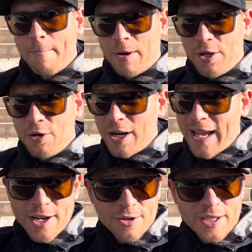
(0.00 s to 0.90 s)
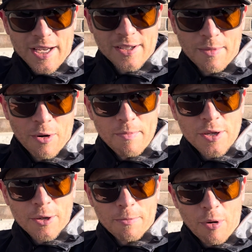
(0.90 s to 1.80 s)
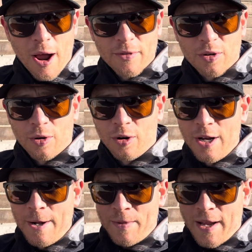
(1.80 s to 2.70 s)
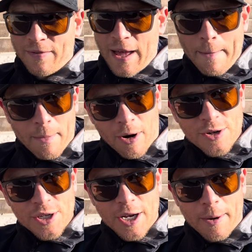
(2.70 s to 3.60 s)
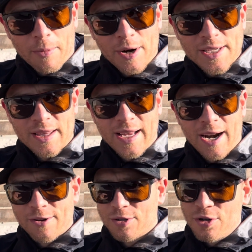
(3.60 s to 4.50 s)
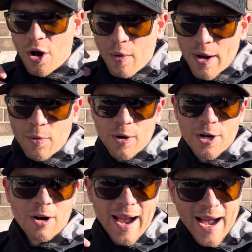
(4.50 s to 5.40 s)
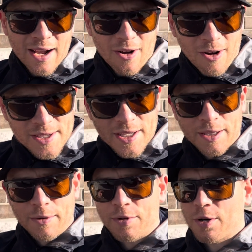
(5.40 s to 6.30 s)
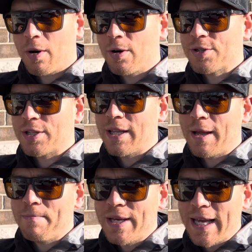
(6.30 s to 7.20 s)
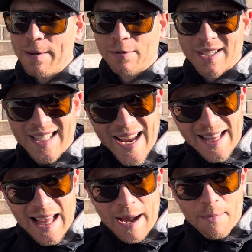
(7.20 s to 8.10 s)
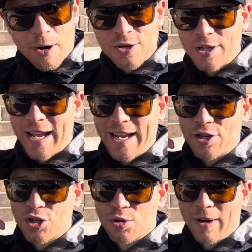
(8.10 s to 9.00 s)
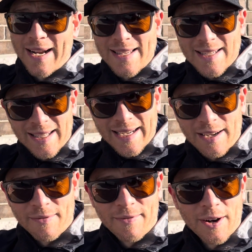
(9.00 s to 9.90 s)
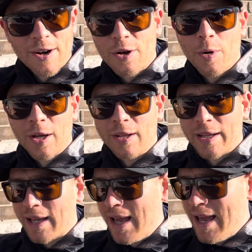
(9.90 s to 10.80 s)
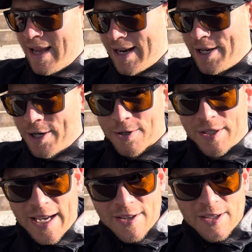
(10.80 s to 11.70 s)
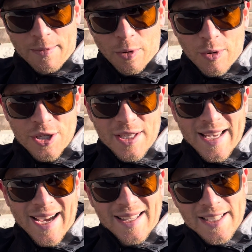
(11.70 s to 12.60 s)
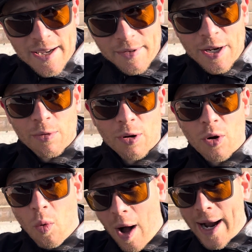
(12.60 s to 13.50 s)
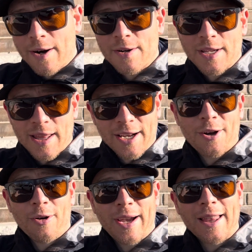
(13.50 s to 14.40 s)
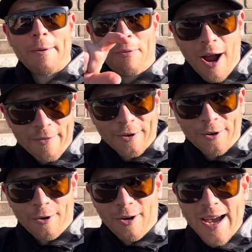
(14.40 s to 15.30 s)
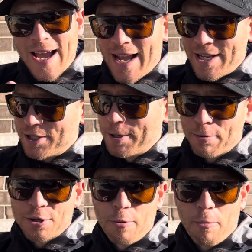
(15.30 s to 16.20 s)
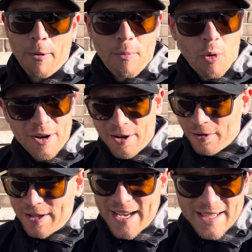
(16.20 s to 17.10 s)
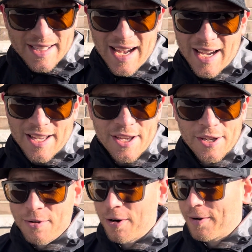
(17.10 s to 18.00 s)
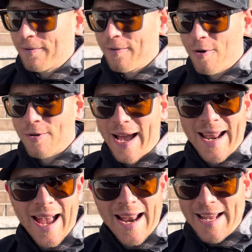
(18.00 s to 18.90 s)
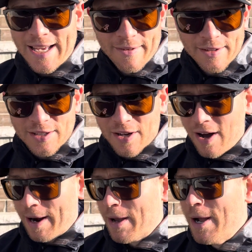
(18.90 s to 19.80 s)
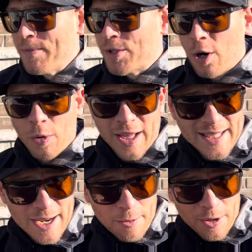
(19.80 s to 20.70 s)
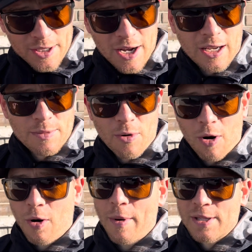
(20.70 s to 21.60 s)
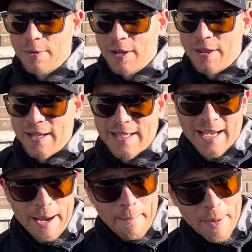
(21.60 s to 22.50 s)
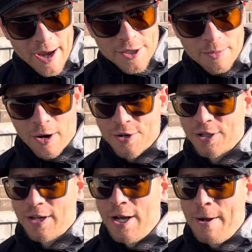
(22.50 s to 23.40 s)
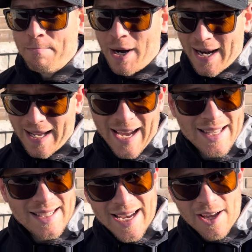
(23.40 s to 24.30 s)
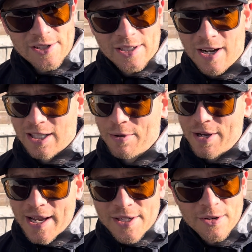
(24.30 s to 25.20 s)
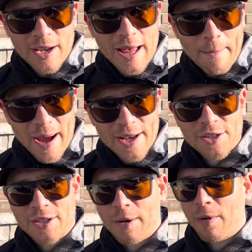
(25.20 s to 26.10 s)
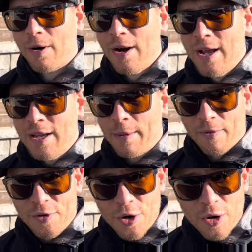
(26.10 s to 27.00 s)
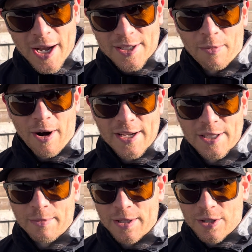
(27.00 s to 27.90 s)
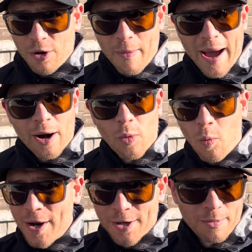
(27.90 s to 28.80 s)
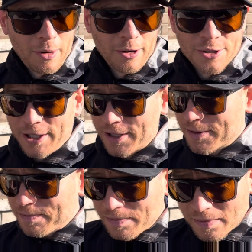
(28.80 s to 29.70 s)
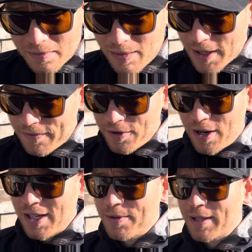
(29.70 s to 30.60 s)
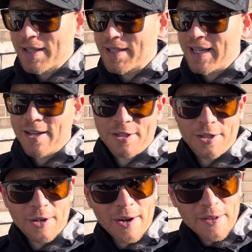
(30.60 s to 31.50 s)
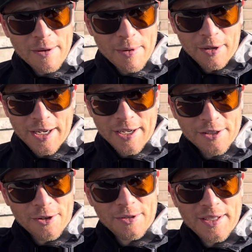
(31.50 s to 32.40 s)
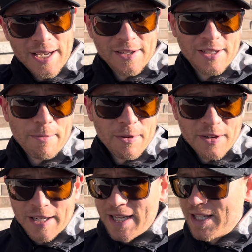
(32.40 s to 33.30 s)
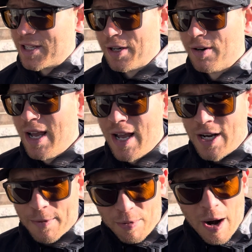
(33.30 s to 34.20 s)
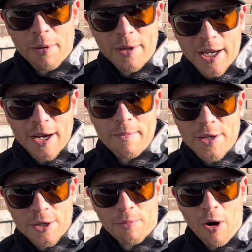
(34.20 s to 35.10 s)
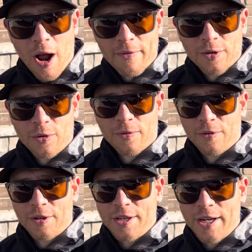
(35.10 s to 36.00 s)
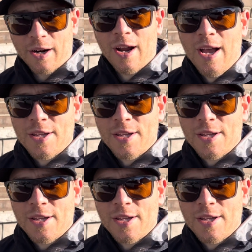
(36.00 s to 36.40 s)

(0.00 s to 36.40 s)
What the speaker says: But you could hit your sales number and miss your profit goal if that margin number isn't there. So knowing where you're at constantly with your margin, and then being able to take that margin and translate it very quickly into your sales number, which is the activity required to then go get the profit goal, is super important. It only takes a second. You can do it on your phone at any given time. So with that said, we're going to talk tomorrow about some of the things that can impact your margin. But again, sales, I talked about yesterday, that magic number of new customer estimates. So no matter what your margin is, if you're not doing the sales and you don't have the ability to turn the sales up if you need to, you're probably going to miss your profit goal for the year.